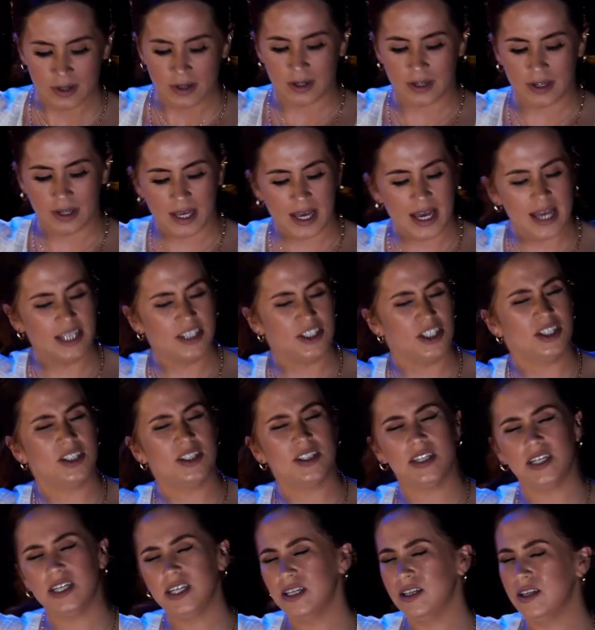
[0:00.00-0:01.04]
And can't you
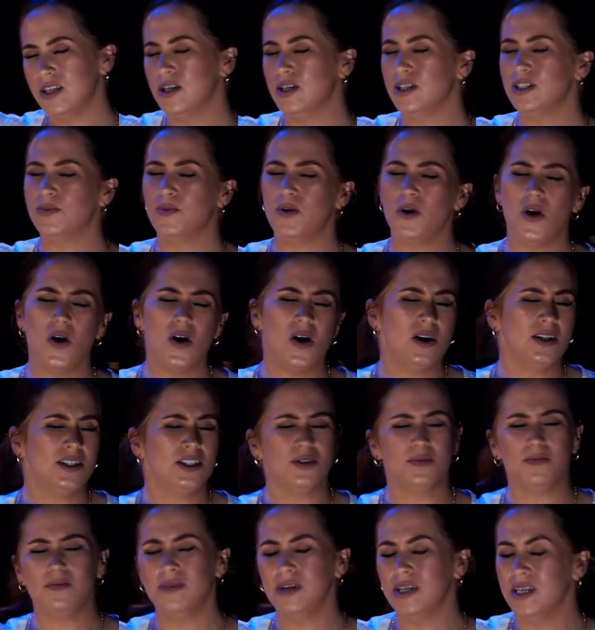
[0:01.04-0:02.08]
see there's more
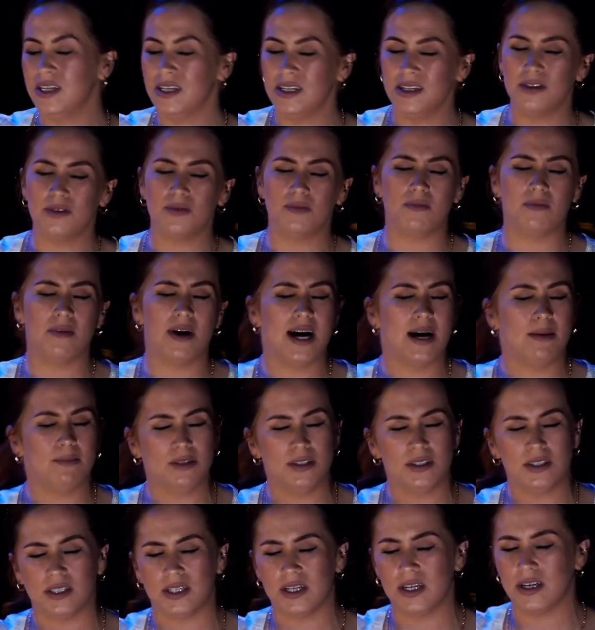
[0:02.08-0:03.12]
to me than my
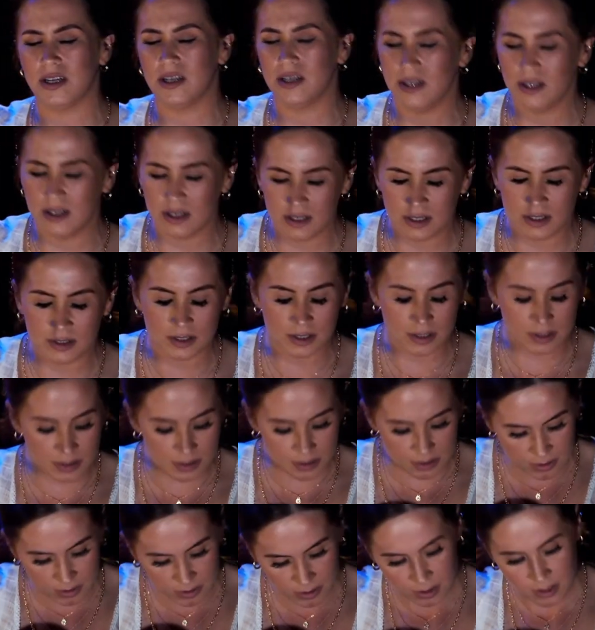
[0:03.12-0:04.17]

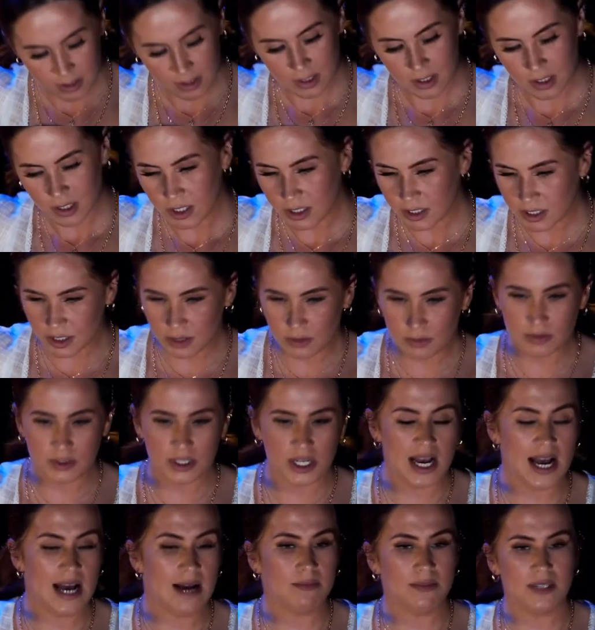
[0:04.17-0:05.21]
mistakes?
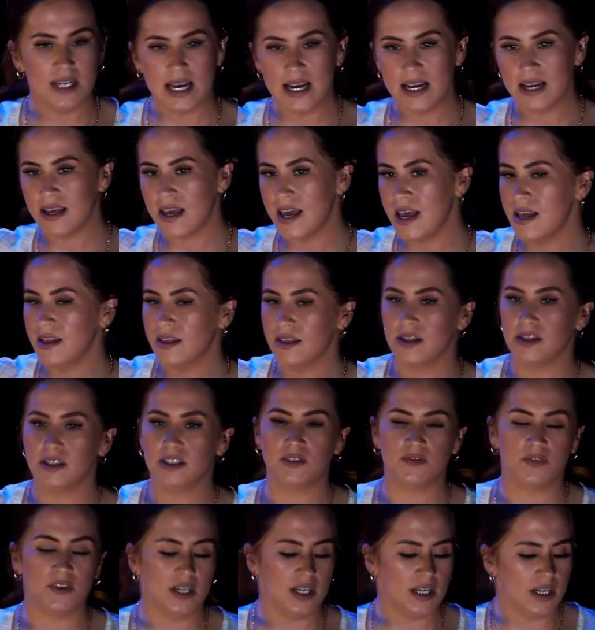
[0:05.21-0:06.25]
Sometimes I get
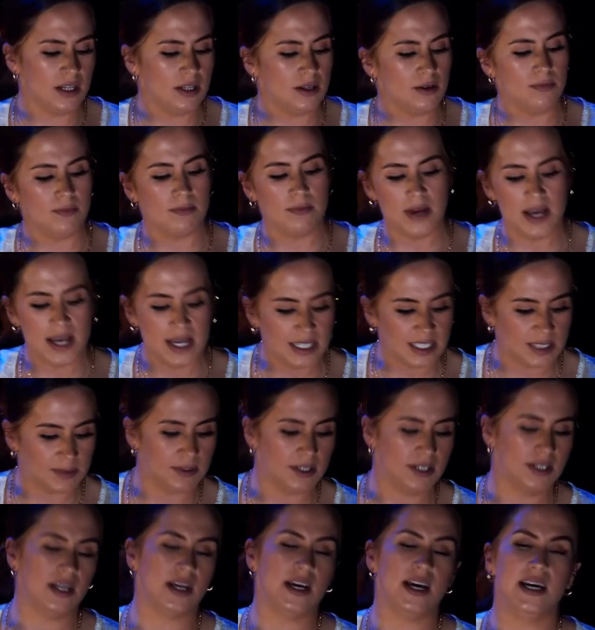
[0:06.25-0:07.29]
this feeling makes
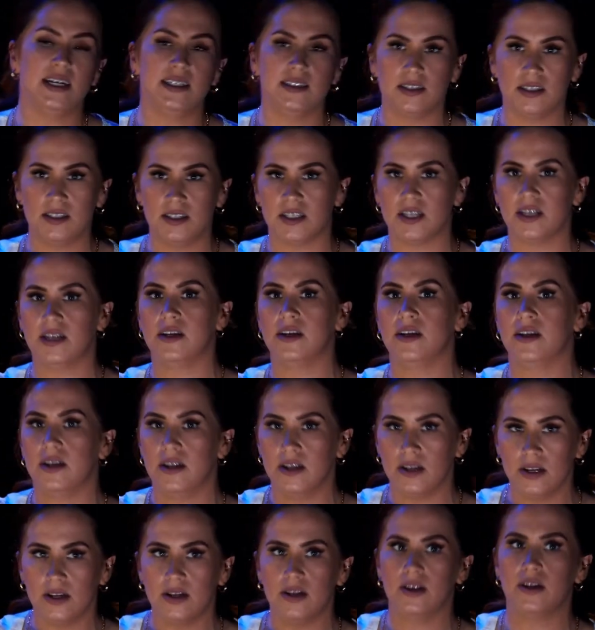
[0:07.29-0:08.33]
me
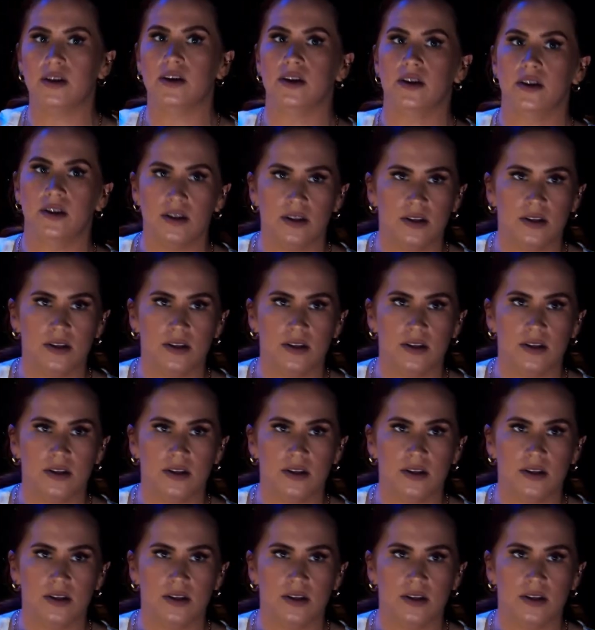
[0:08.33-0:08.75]
hesitate.